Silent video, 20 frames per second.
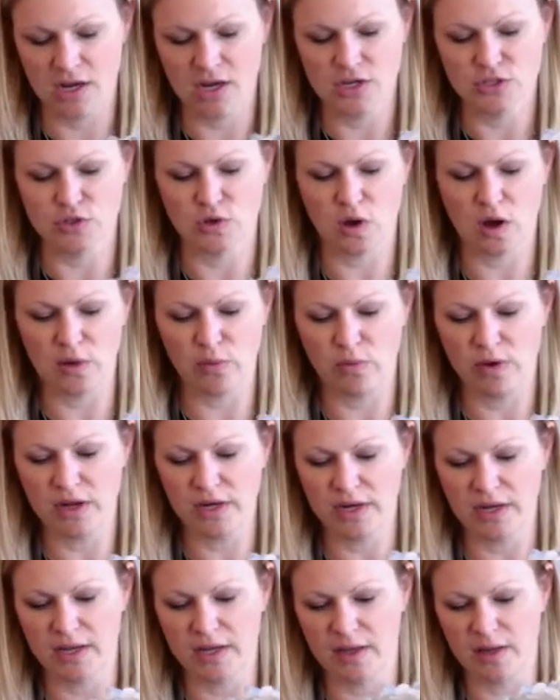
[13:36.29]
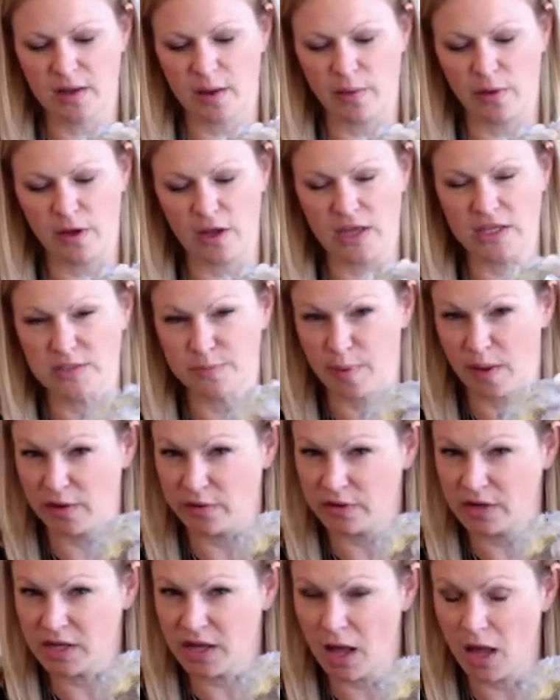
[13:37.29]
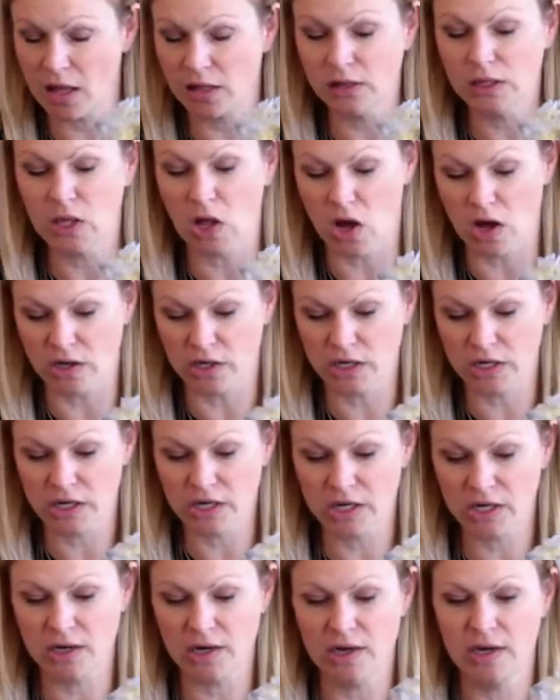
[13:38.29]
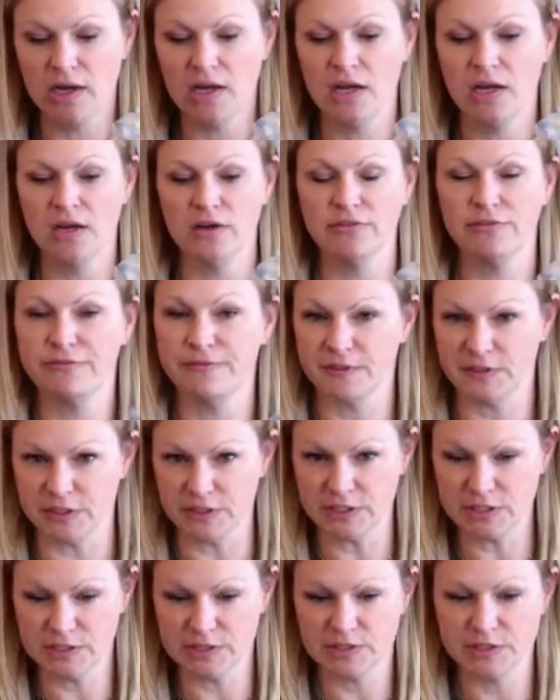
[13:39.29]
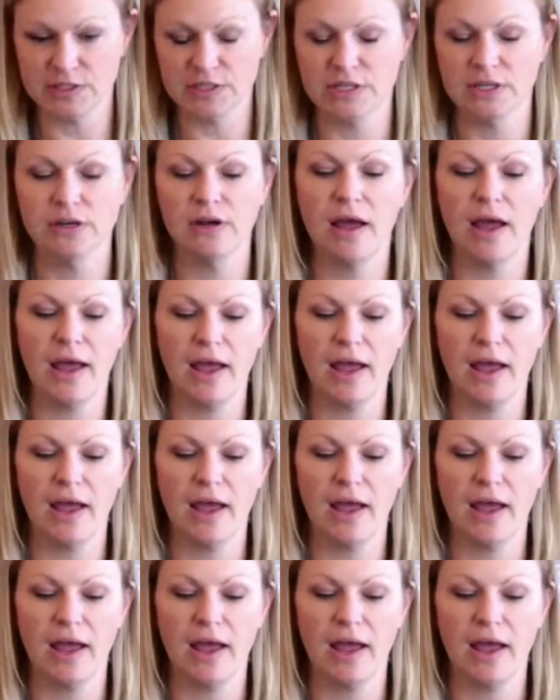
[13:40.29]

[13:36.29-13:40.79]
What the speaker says: So I want him, it's better to cut longer first